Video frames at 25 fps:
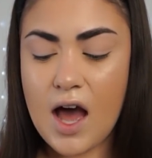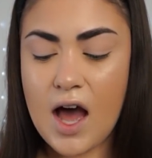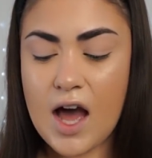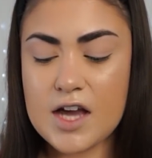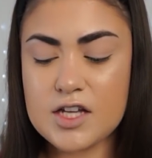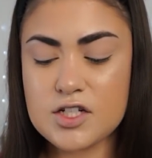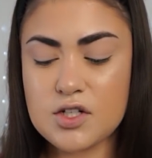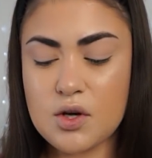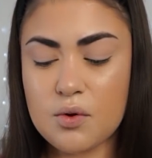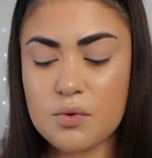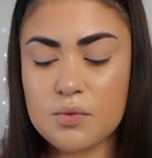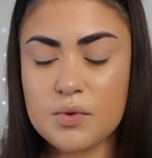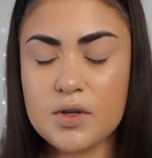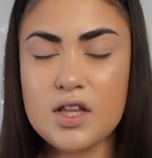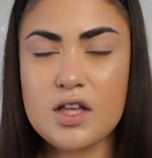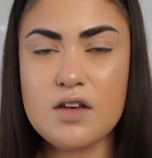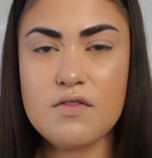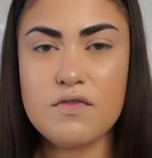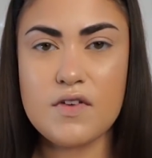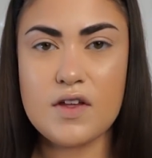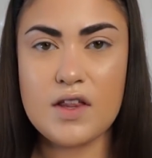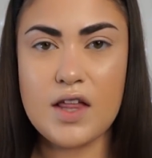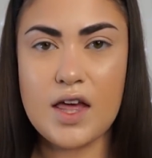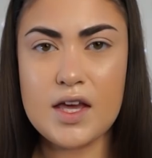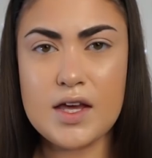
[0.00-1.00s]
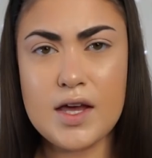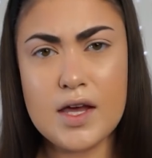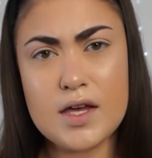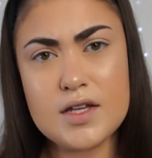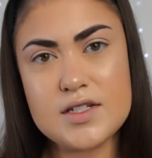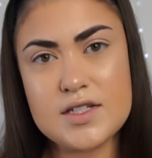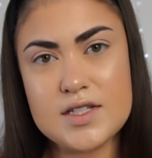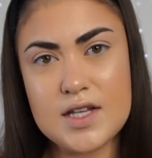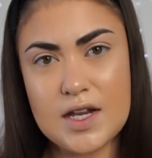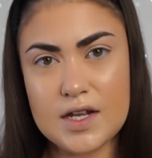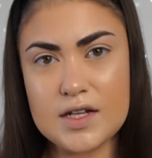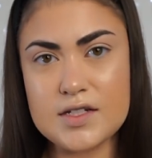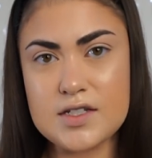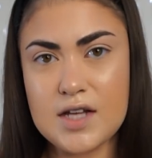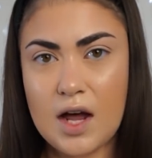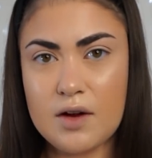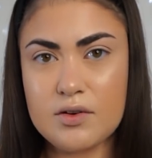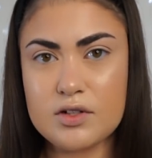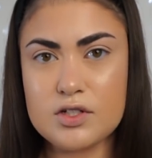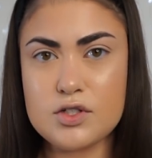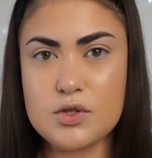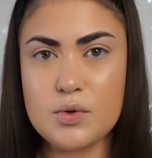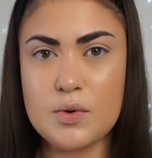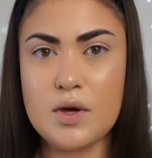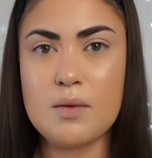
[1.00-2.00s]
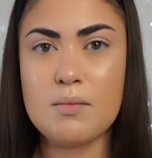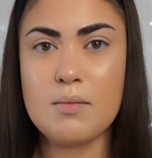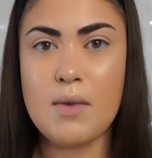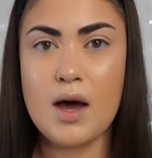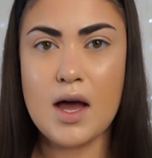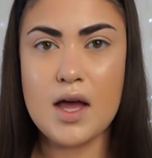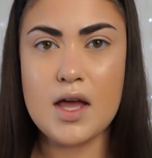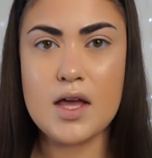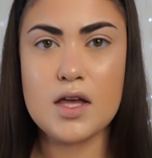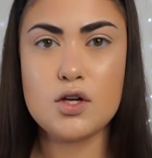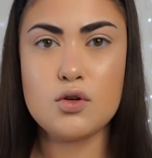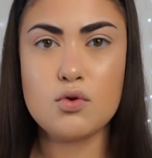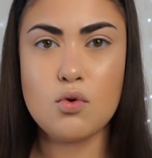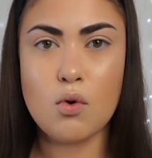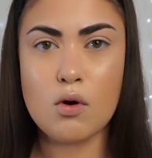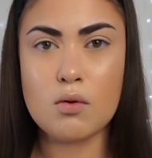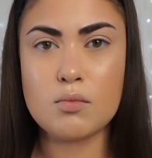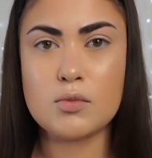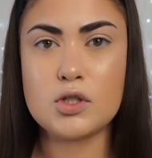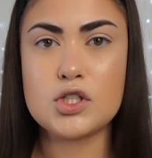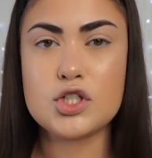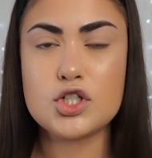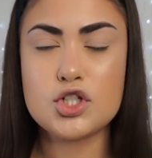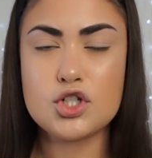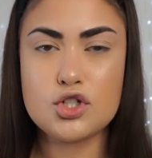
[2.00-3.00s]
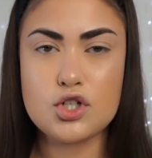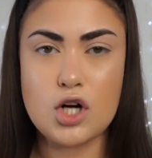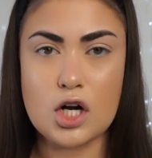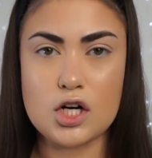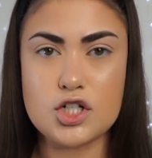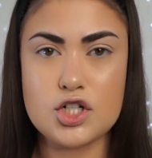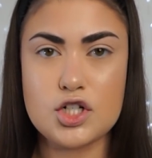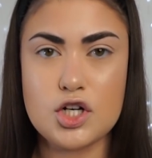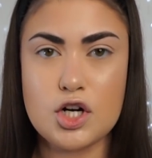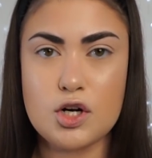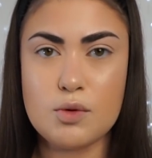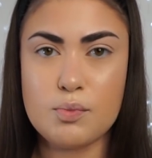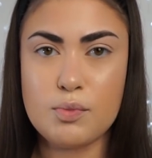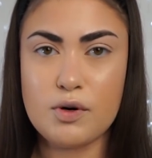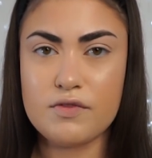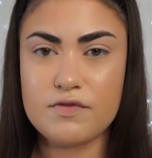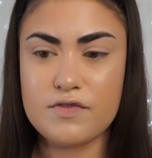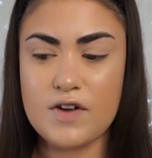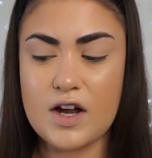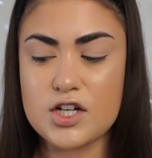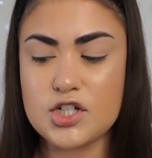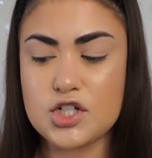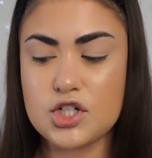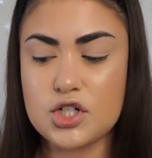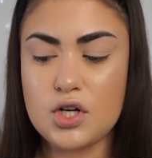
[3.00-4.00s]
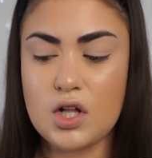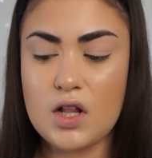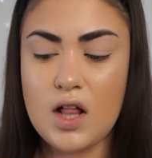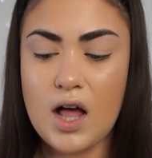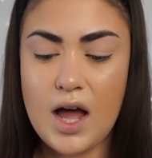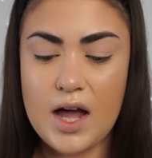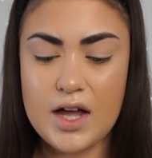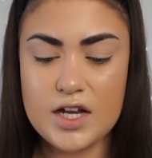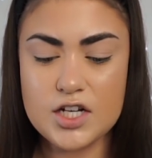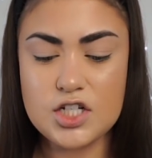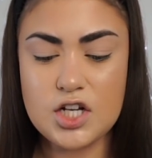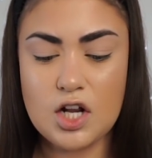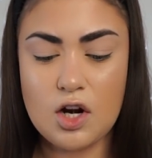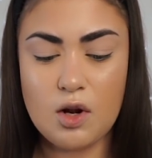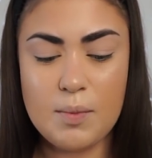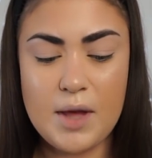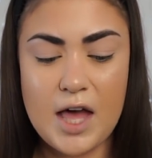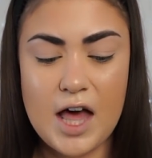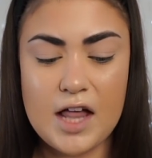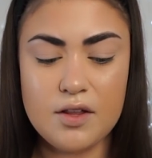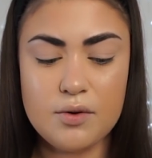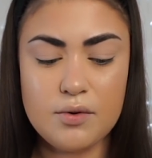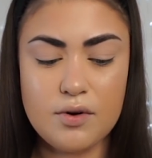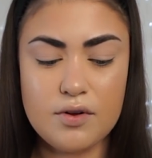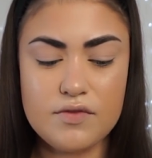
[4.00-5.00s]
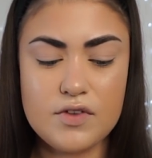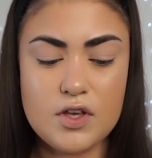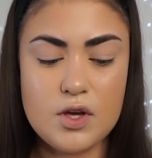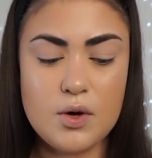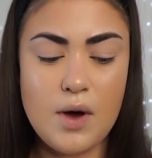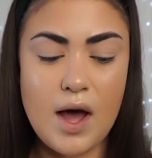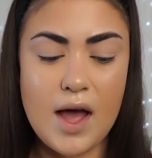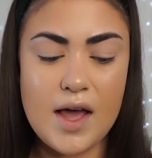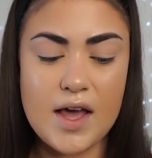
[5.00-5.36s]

I don't really feel like sitting down and doing my normal structured professional eyeshadow palette review.